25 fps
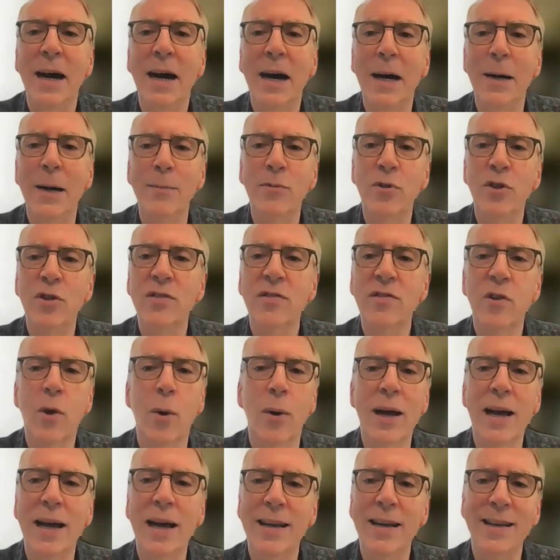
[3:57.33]
Um, just
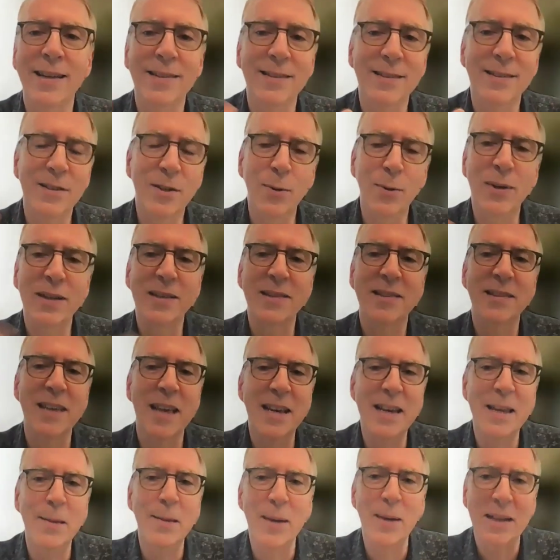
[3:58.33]
go ahead and do as
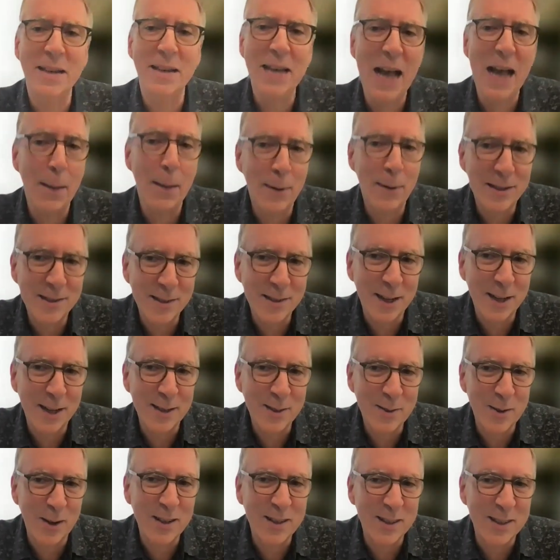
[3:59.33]
Sandy McNabb has done.
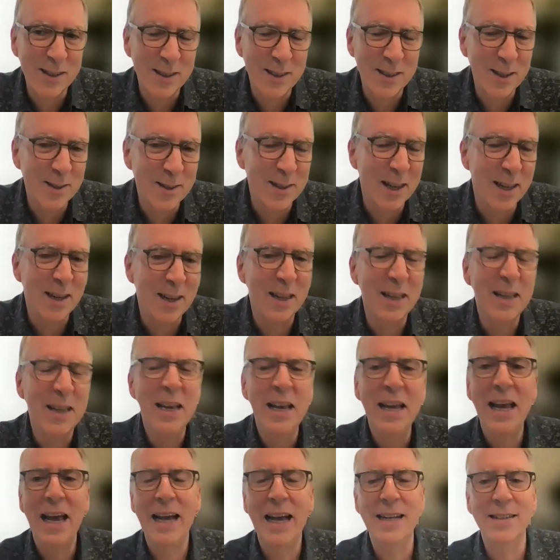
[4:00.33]
It's great to see you, Sandy,
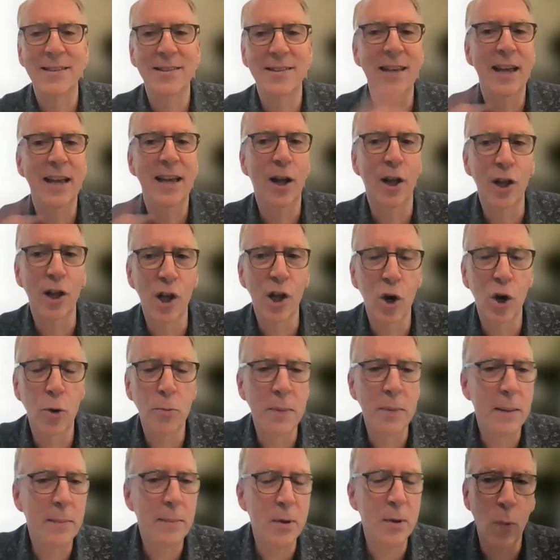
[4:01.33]
and say hello,
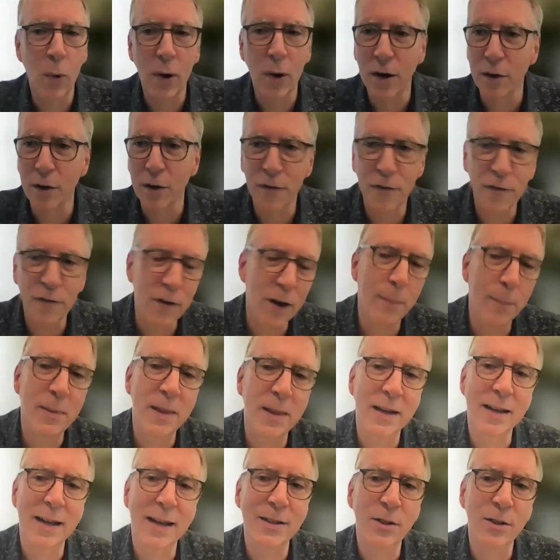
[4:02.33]
maybe where you're from
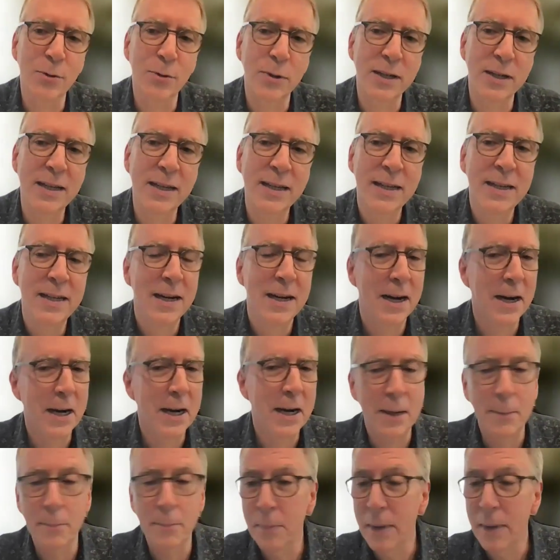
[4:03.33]
in the country,
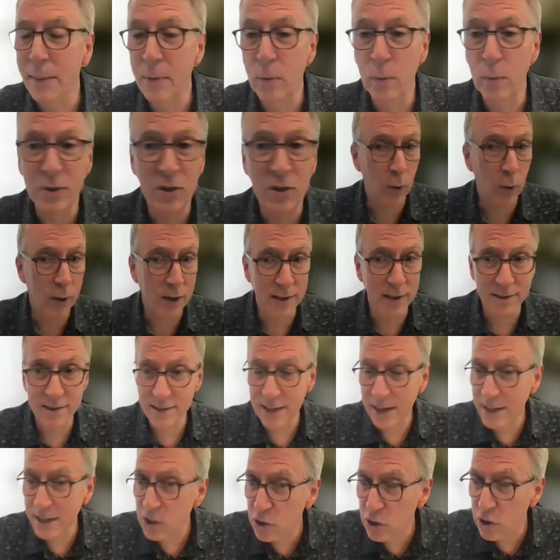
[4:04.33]
um, maybe
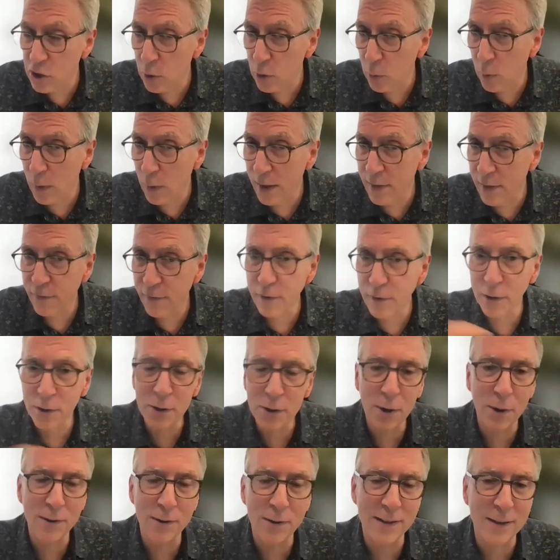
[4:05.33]
organization you're with, if you're
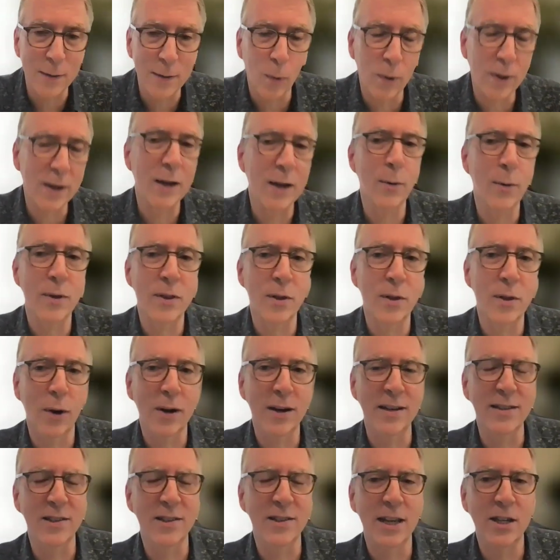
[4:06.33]
currently working with an
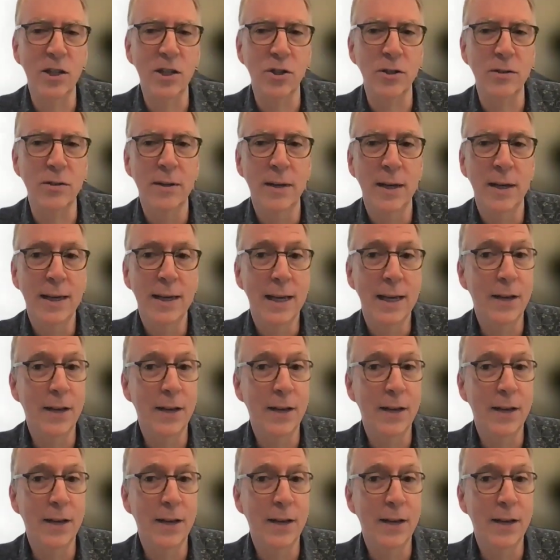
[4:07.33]
organization.